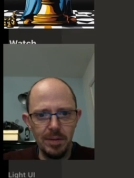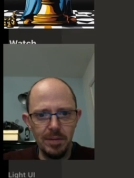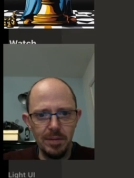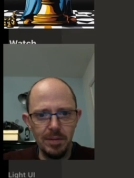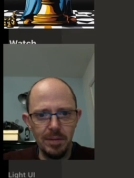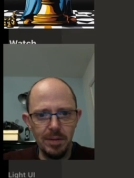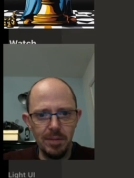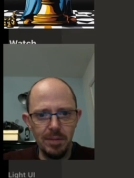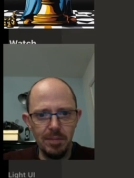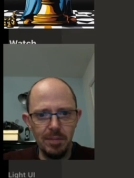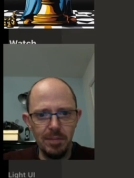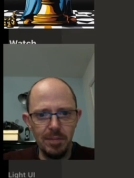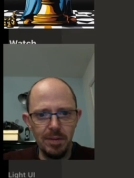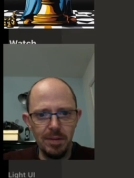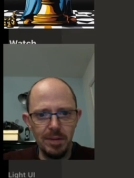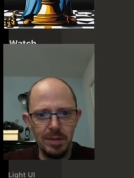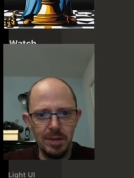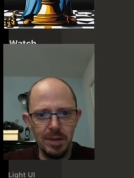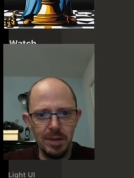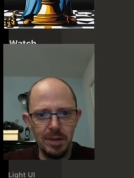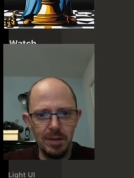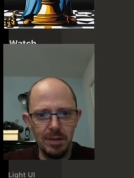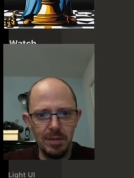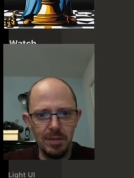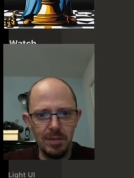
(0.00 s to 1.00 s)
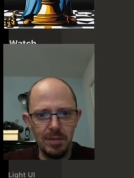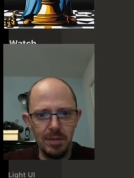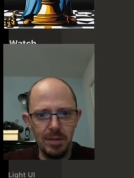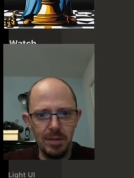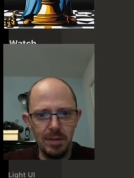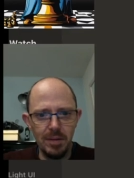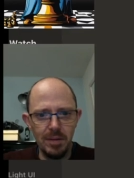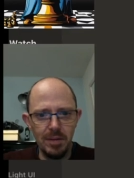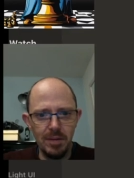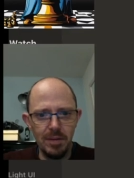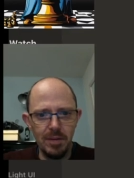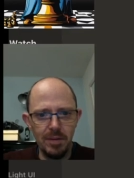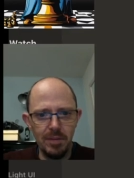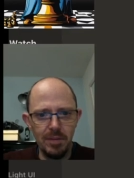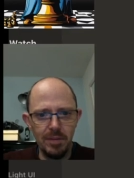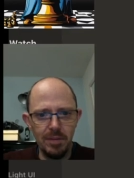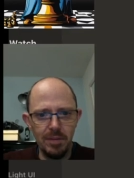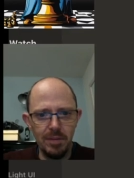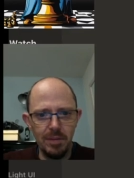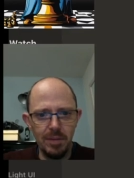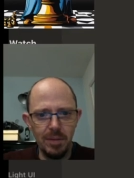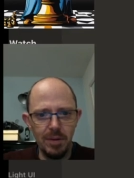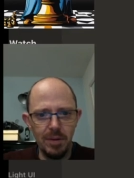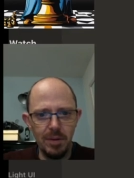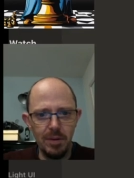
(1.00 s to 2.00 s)
not going to be free check because I've got that covered
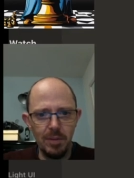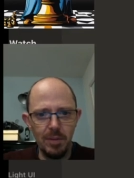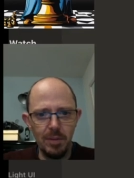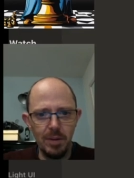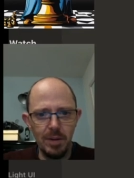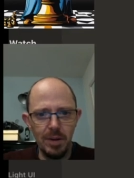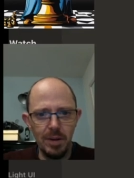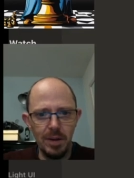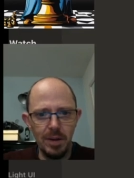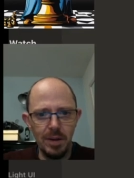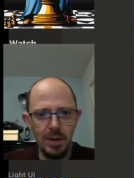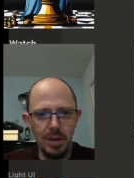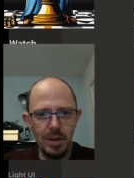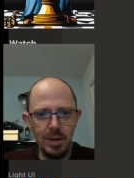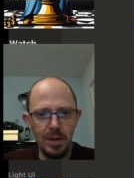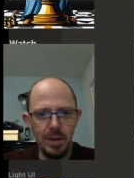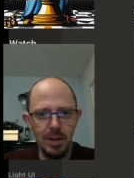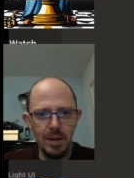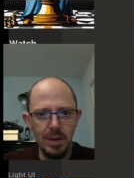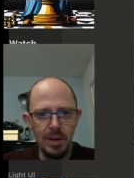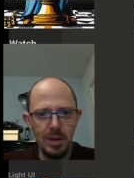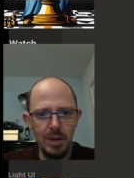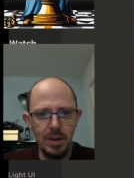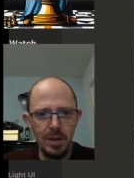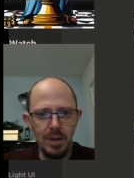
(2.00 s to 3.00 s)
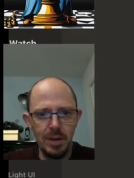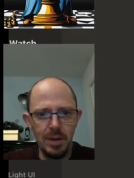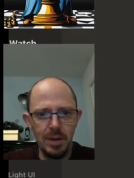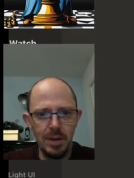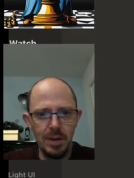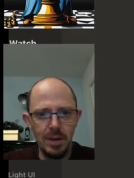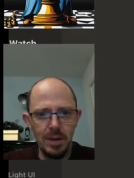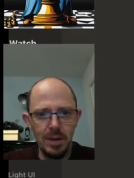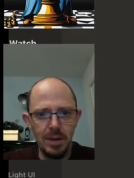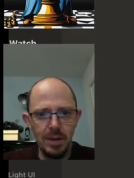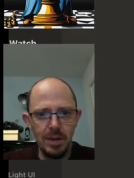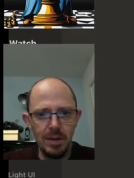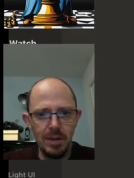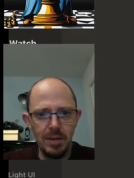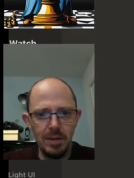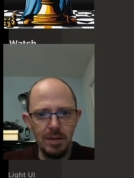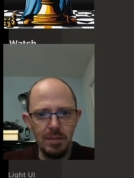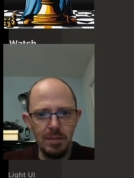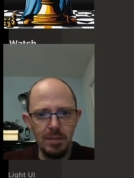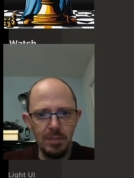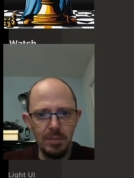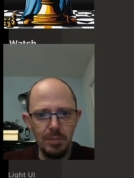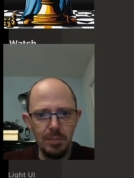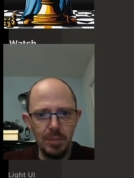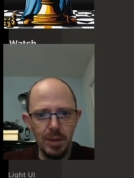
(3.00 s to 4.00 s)
with the queen here. So
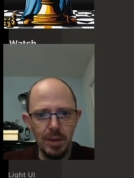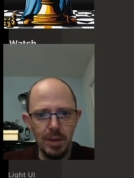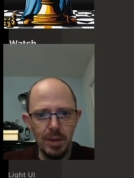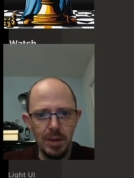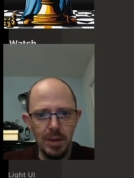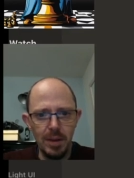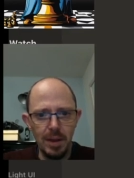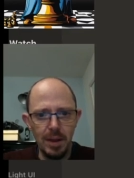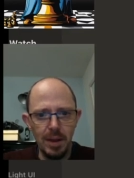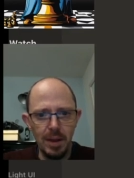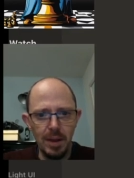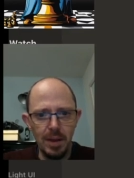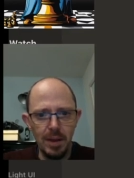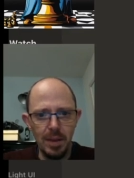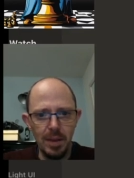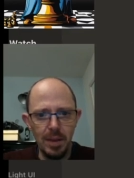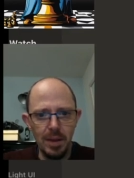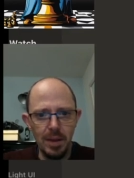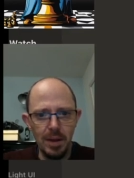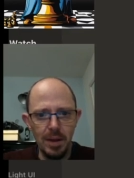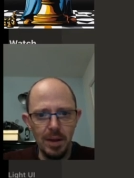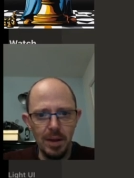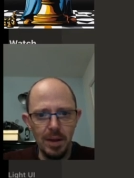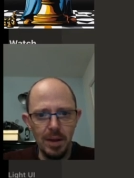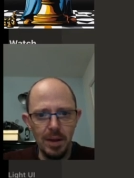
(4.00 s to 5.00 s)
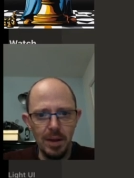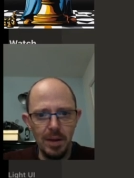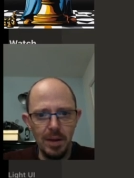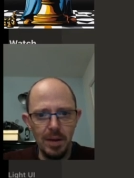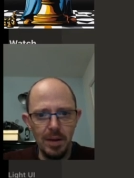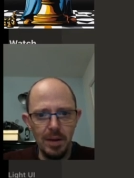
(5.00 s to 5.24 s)
we'll play that there.